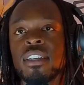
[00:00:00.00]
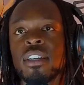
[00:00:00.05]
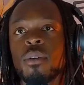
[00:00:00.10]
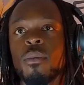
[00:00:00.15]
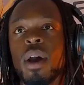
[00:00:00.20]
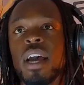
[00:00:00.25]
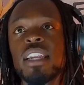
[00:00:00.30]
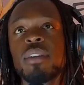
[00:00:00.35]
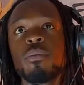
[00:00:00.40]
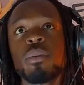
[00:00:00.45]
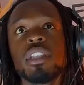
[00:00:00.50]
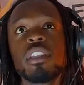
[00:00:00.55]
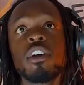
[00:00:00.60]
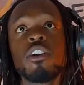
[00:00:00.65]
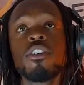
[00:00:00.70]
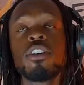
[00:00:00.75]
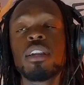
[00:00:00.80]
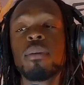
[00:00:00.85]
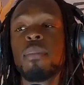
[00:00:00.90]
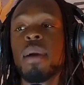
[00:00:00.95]
Why didn't we
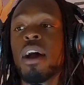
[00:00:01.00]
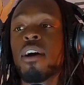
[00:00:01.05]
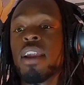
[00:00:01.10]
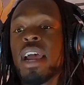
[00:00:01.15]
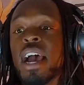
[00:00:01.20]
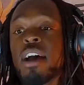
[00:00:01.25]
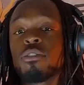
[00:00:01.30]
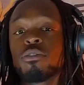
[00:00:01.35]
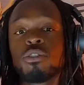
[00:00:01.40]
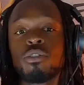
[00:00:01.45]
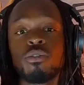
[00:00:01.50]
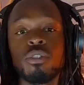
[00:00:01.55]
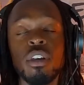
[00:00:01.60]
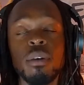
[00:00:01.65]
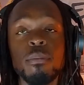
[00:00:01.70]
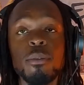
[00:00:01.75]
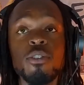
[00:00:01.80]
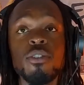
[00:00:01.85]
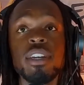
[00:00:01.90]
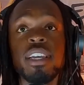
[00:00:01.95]
learn about how to
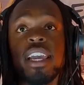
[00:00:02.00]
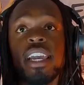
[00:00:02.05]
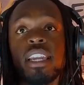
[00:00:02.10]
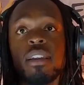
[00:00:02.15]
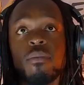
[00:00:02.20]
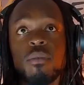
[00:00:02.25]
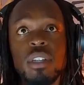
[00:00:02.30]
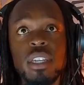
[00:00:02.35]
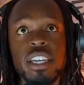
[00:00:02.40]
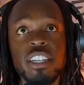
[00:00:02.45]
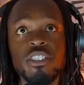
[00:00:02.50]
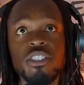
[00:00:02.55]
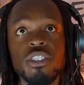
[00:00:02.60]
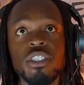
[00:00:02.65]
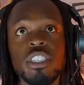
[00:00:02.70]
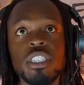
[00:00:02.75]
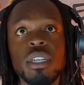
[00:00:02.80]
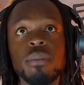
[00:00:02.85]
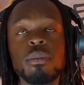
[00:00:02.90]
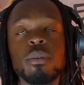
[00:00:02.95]
communicate in
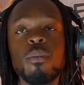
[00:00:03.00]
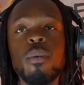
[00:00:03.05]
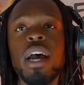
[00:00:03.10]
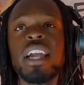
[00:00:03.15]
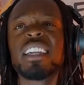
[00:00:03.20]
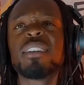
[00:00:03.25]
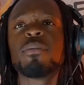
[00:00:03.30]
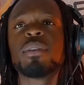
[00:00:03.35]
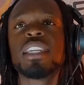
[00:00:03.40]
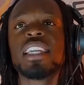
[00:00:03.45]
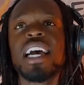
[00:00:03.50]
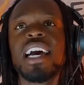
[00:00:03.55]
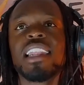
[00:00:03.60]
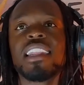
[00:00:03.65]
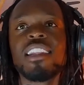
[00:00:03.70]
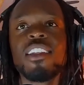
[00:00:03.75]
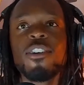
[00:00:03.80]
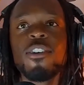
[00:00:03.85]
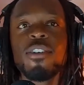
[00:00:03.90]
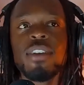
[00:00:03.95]
relationships? Why did we not
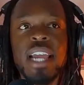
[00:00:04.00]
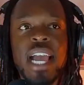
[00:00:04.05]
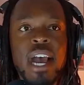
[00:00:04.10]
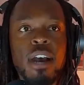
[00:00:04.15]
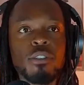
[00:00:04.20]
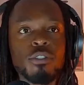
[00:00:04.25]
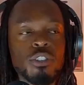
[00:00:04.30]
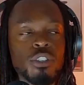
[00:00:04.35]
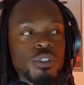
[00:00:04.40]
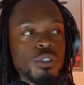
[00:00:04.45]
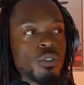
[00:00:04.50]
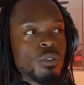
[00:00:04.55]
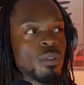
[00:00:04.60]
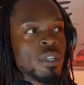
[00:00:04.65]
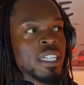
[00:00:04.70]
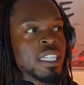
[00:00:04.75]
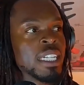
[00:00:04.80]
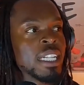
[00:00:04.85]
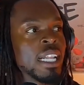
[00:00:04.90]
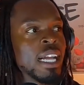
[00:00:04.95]
learn how to
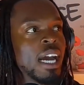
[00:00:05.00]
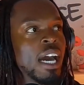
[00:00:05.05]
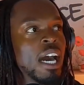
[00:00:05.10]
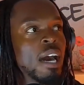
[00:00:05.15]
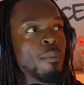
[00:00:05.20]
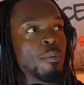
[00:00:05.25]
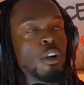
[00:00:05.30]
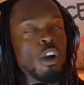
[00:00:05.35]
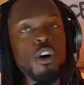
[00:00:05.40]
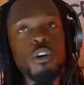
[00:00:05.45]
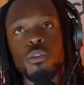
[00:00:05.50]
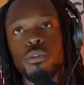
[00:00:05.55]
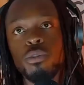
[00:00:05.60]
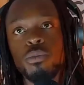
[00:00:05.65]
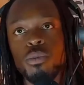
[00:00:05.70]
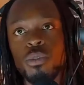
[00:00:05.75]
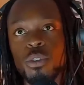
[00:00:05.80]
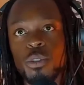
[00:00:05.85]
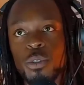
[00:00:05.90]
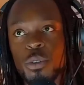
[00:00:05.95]
go
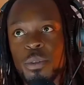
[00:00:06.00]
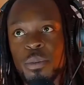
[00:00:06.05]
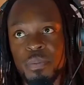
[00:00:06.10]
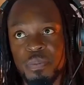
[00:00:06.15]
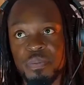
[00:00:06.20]
through